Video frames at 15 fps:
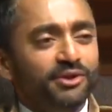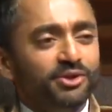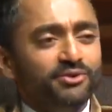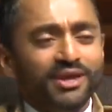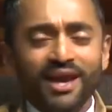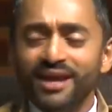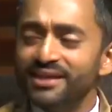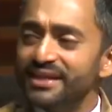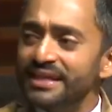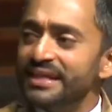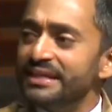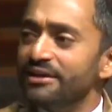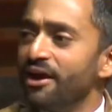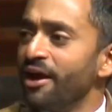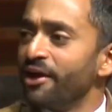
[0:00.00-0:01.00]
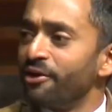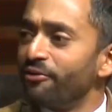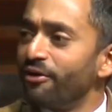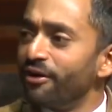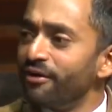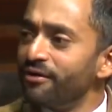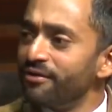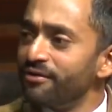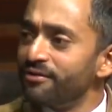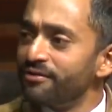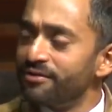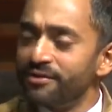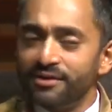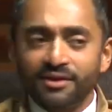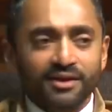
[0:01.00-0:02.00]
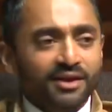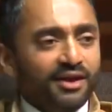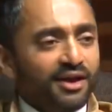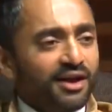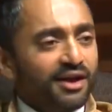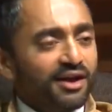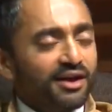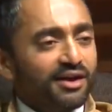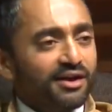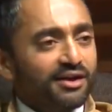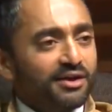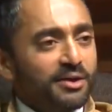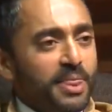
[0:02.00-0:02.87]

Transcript: you can't eat IRR.